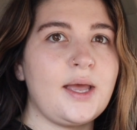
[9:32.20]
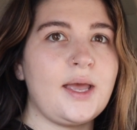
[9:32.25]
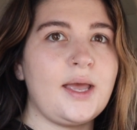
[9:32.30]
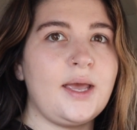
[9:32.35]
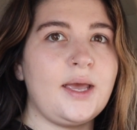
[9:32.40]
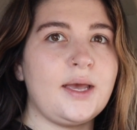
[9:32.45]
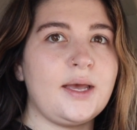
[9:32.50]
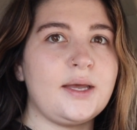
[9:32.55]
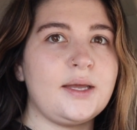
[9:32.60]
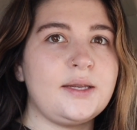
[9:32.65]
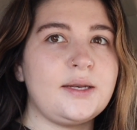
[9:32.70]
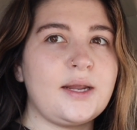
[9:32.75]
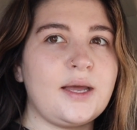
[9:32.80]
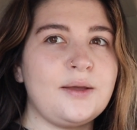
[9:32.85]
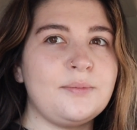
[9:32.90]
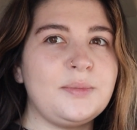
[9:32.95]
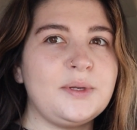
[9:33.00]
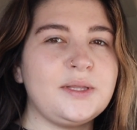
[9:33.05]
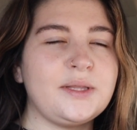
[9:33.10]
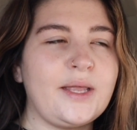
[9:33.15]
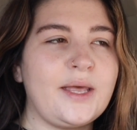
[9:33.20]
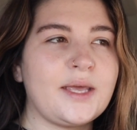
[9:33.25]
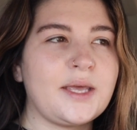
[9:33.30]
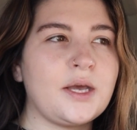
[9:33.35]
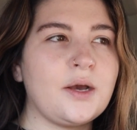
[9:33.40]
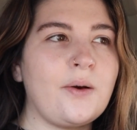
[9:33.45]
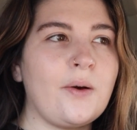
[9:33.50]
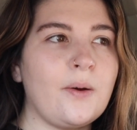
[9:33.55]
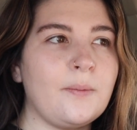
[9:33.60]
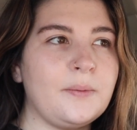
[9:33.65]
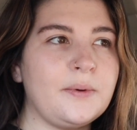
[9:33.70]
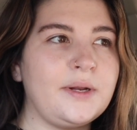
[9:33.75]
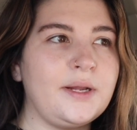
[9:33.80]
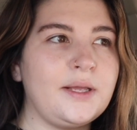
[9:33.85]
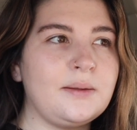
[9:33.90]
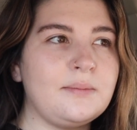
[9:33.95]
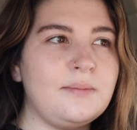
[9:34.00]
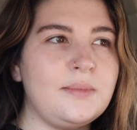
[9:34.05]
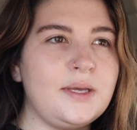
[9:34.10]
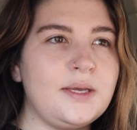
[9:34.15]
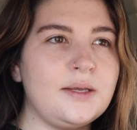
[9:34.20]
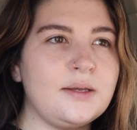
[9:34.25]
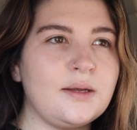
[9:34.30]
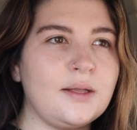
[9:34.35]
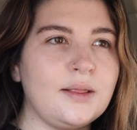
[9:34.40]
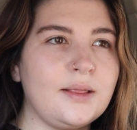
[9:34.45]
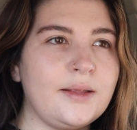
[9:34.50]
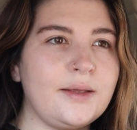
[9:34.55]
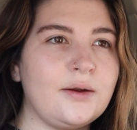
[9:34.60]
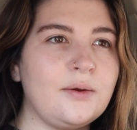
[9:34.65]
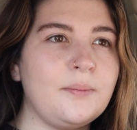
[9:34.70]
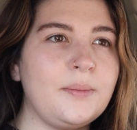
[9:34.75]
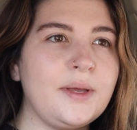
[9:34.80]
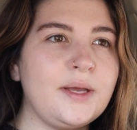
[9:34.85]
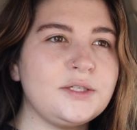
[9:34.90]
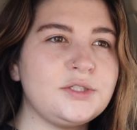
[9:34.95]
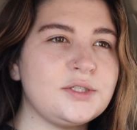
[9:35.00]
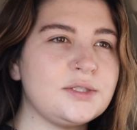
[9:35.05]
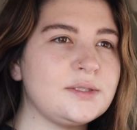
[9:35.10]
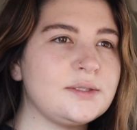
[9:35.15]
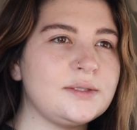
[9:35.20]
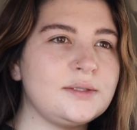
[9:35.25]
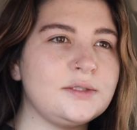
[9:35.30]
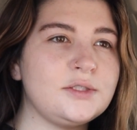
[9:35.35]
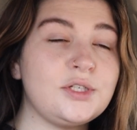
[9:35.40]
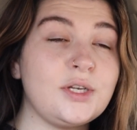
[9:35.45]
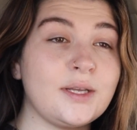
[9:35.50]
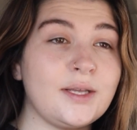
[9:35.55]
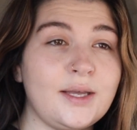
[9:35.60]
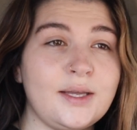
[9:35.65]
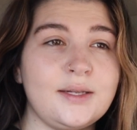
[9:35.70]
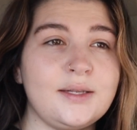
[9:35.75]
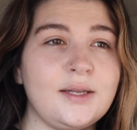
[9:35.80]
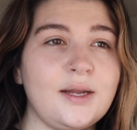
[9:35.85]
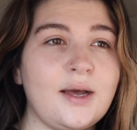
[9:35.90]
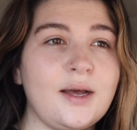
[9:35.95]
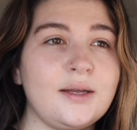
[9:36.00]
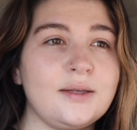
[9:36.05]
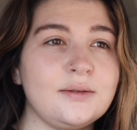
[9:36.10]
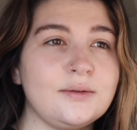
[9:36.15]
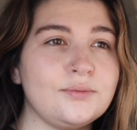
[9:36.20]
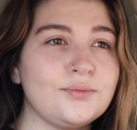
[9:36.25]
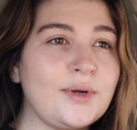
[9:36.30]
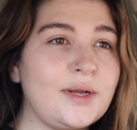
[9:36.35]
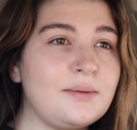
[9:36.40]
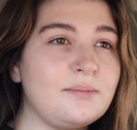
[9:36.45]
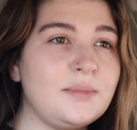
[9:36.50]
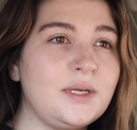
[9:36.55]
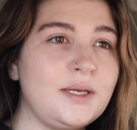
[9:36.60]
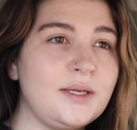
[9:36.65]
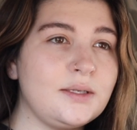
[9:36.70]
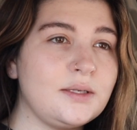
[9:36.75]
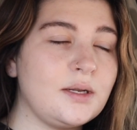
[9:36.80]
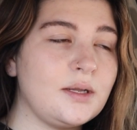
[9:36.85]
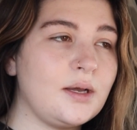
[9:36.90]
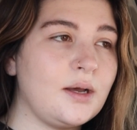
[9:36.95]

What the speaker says: and I've been like incorporating meat a little bit, just chicken, not red meat,